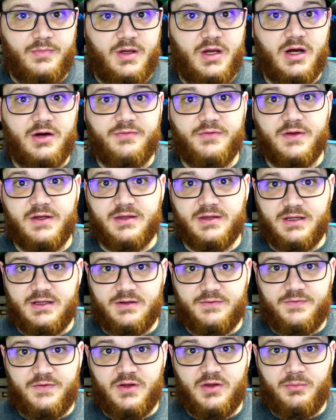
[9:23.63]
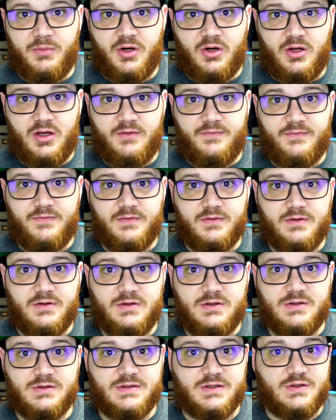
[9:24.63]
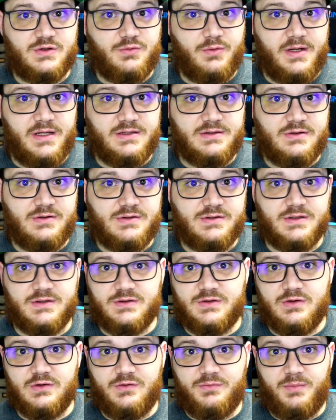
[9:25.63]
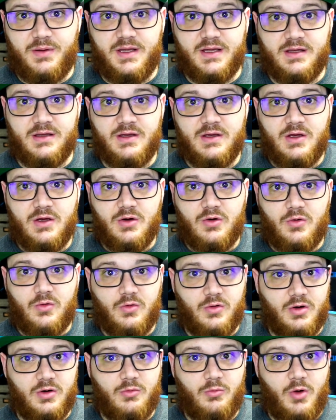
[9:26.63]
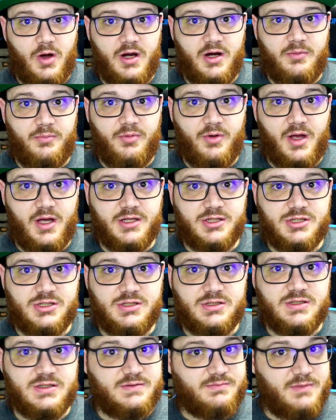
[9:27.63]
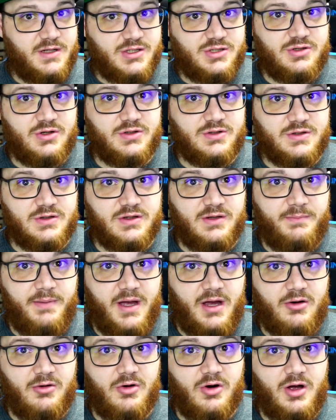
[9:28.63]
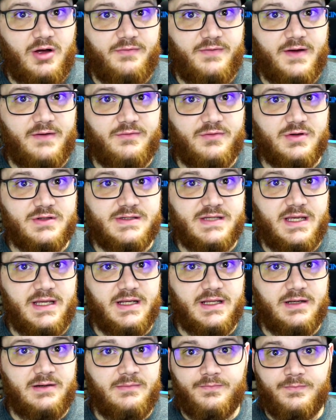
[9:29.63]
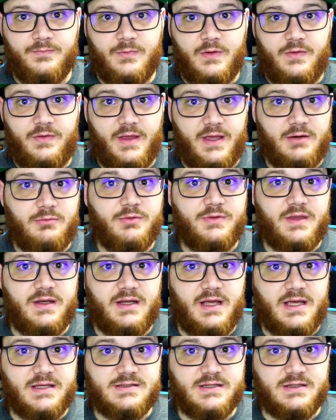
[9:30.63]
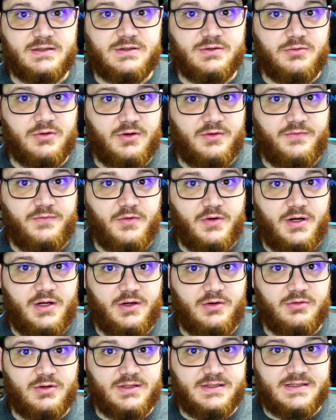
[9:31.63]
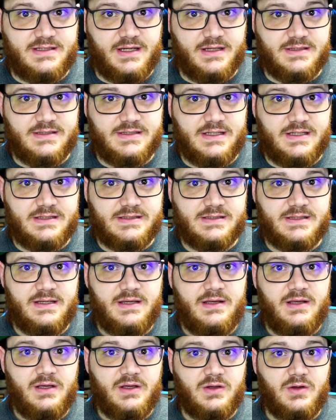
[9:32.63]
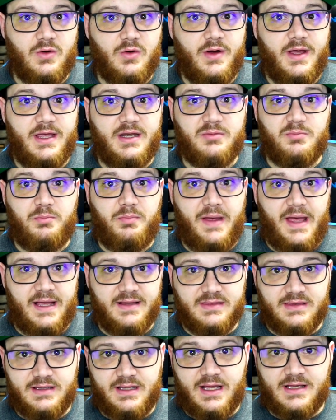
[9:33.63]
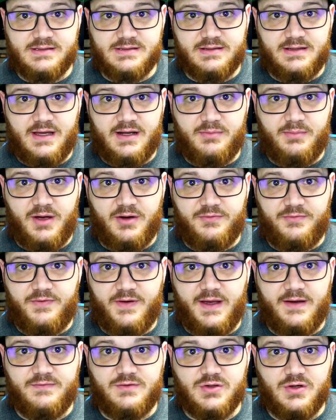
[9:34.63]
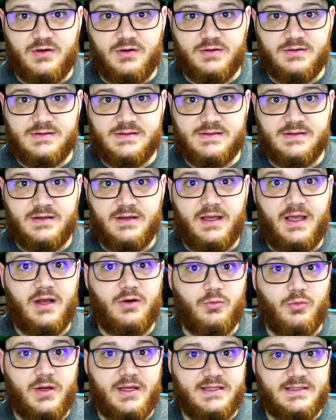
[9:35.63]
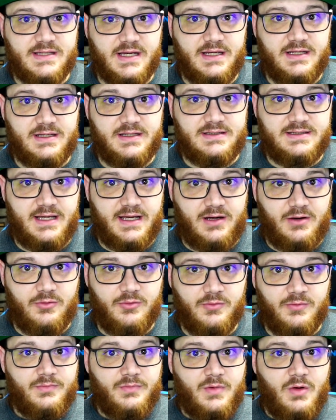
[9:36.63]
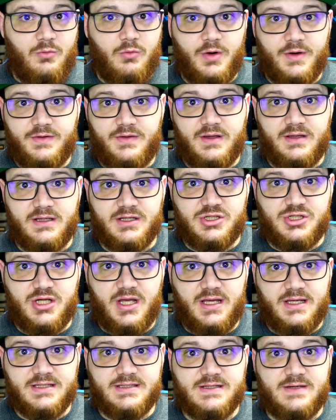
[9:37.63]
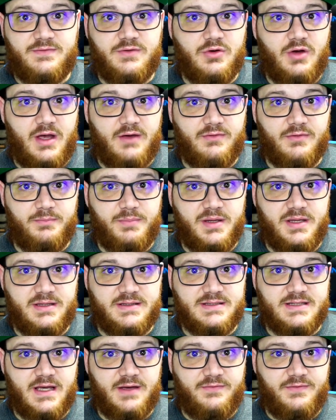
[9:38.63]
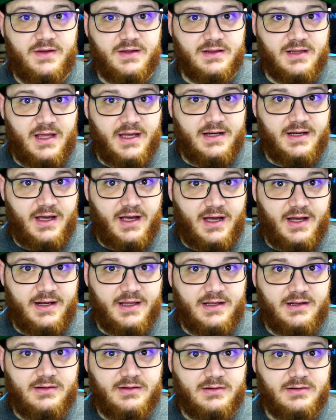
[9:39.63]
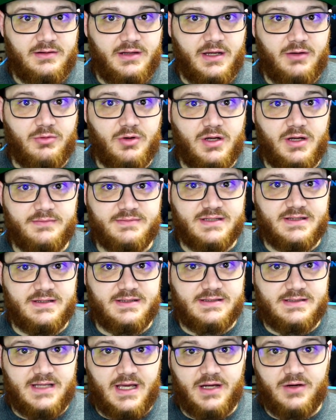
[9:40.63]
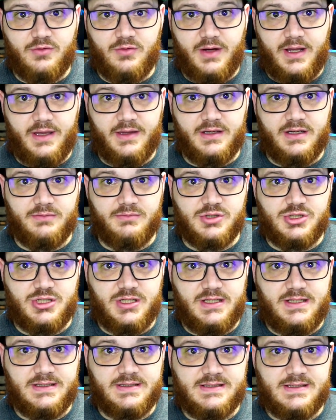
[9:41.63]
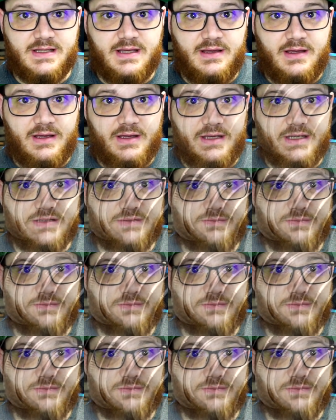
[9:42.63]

Carefully clean the filament off using tweezers, a toothpick, or a wire brush. Just make sure to turn the power off after it's heated. Then with the nozzle at 240 degrees Celsius, Go ahead and back the nozzle out about 5 turns and retighten it down. One thing to check is if you have a PTFE lined hot end, like what comes on the stock Creality machines, is